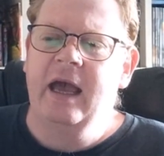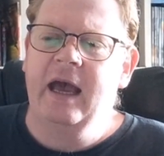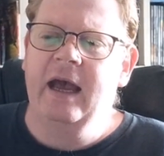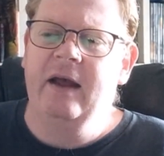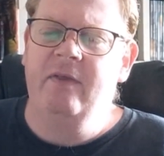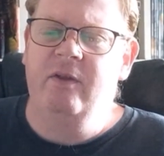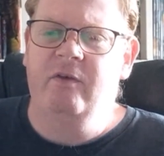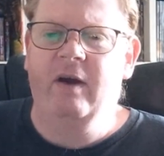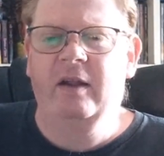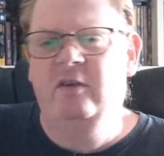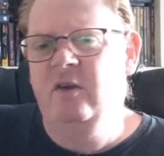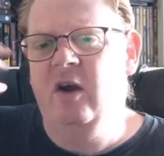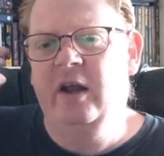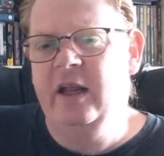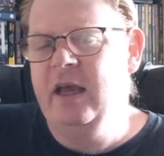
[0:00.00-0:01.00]
and the
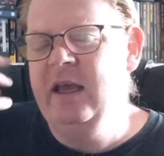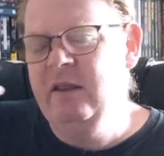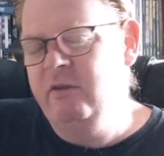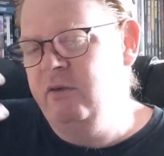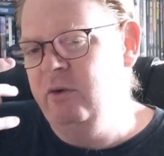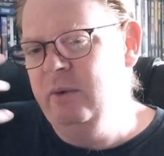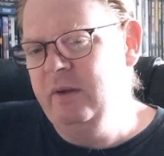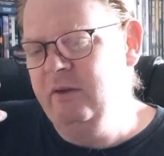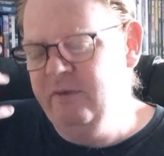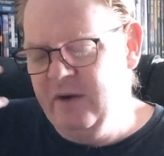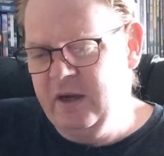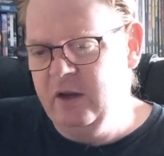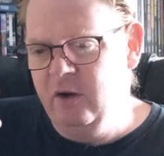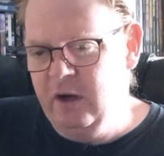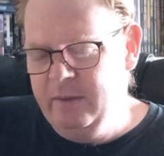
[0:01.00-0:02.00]
rats kind of eat through his
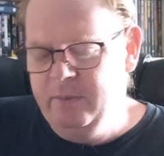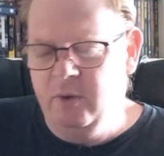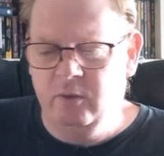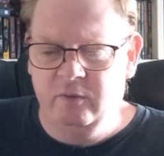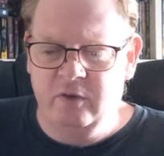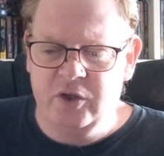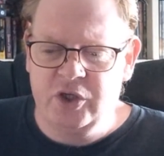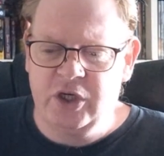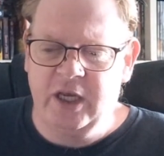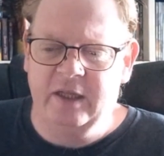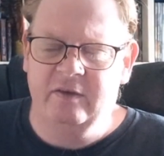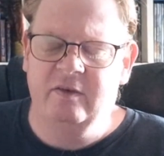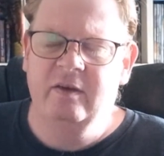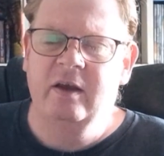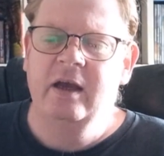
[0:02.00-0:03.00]
fucking eyeballs and
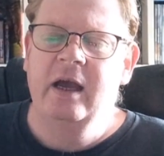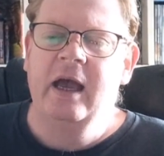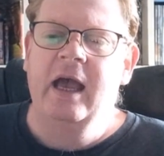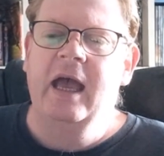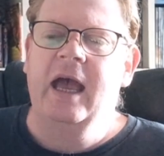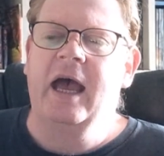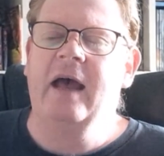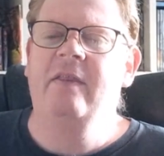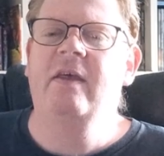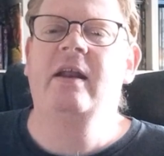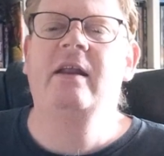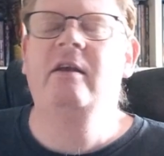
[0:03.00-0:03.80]
shit. And then